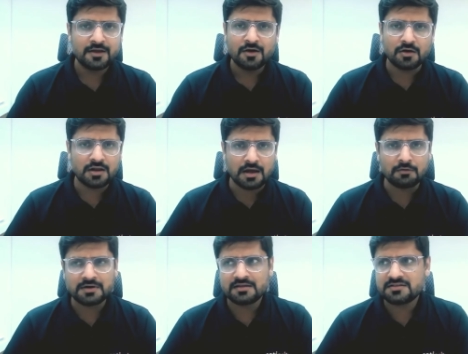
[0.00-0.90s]
On
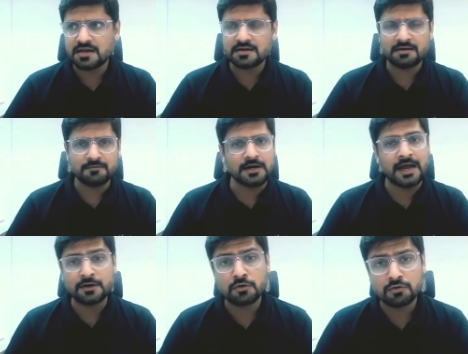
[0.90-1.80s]
accounting side,
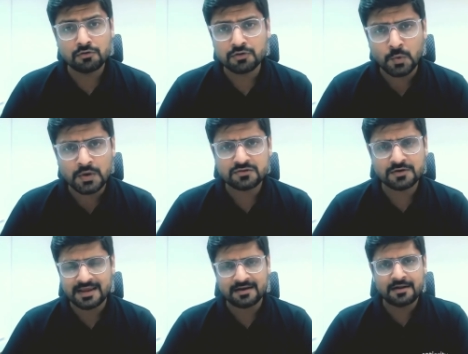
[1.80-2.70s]
I don't know US or
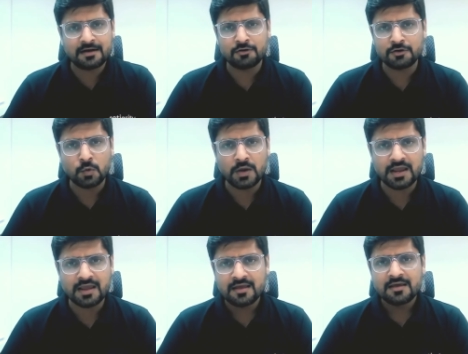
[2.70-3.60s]
Canada or
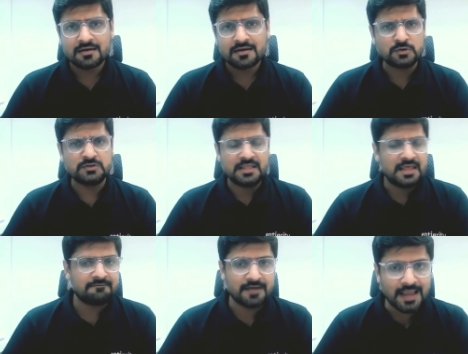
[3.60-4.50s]
UK. They
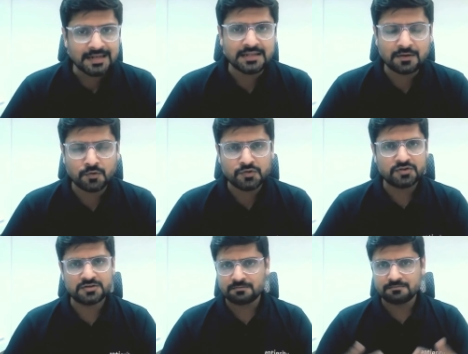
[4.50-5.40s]
have any
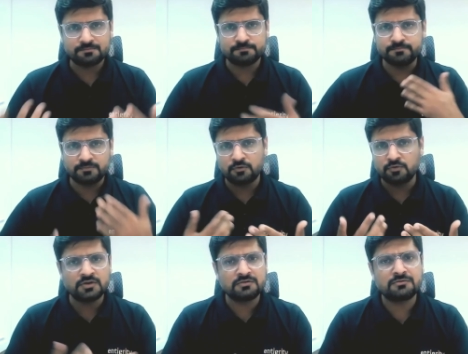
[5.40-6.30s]
ecosystem through
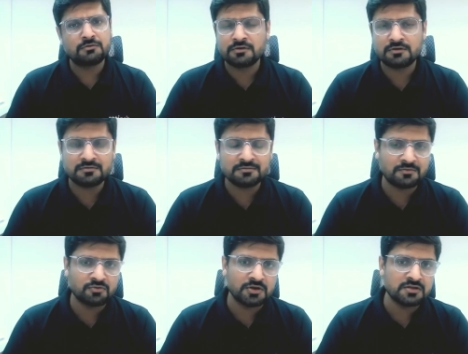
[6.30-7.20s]
the through the
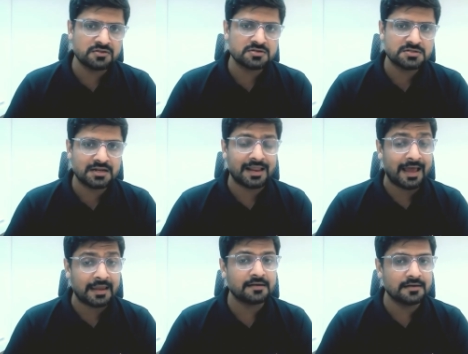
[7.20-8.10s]
through the research that
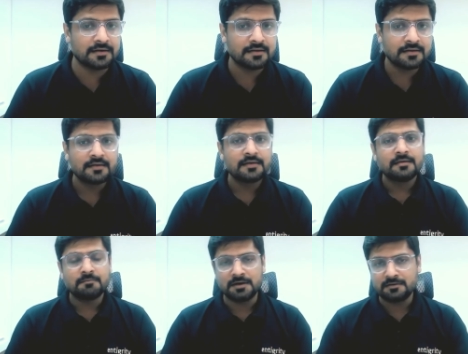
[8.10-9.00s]
I did.
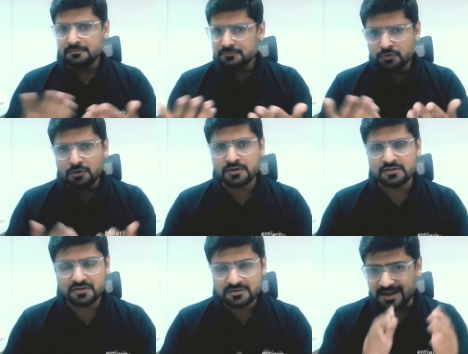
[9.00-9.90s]
But do your
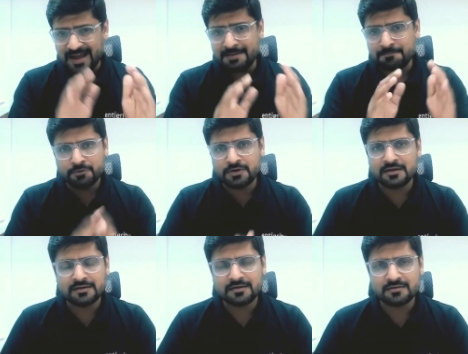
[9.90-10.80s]
research. I'm
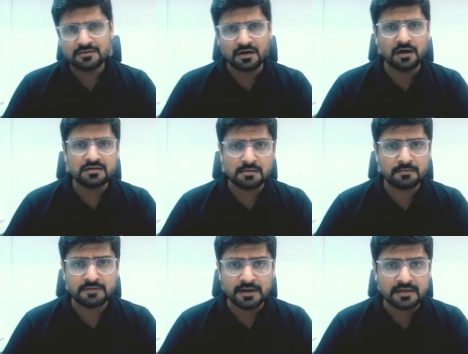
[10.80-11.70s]
putting uh, some
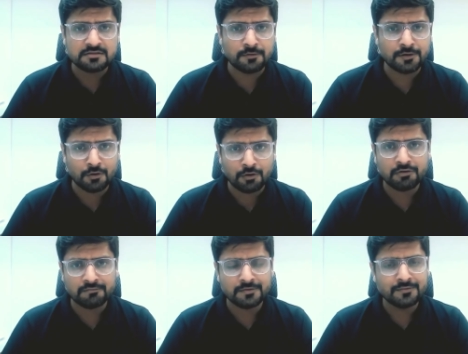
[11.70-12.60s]
of the links for your
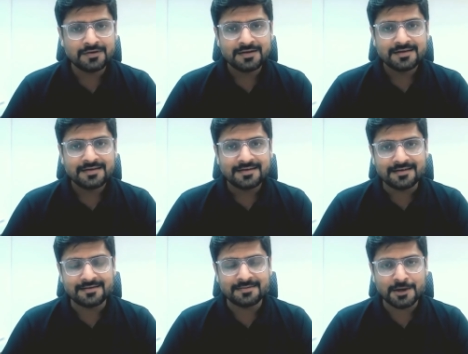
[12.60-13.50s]
review
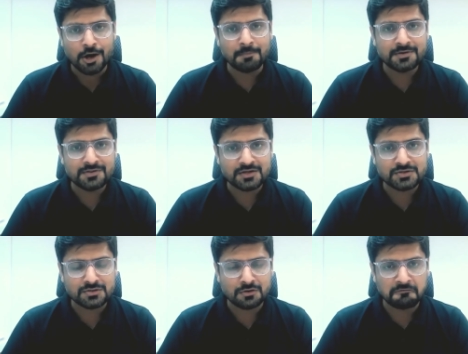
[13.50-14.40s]
in the comment
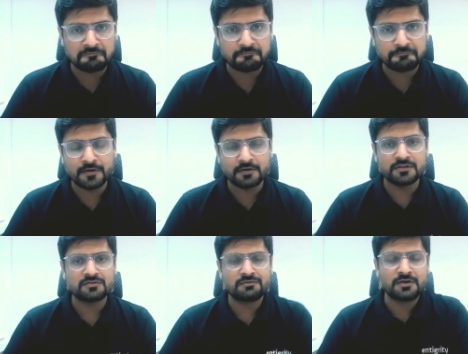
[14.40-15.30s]
section of, of
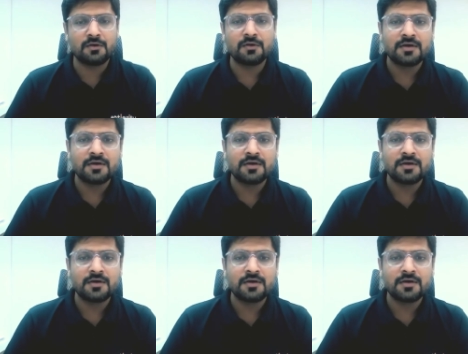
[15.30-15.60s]
this video.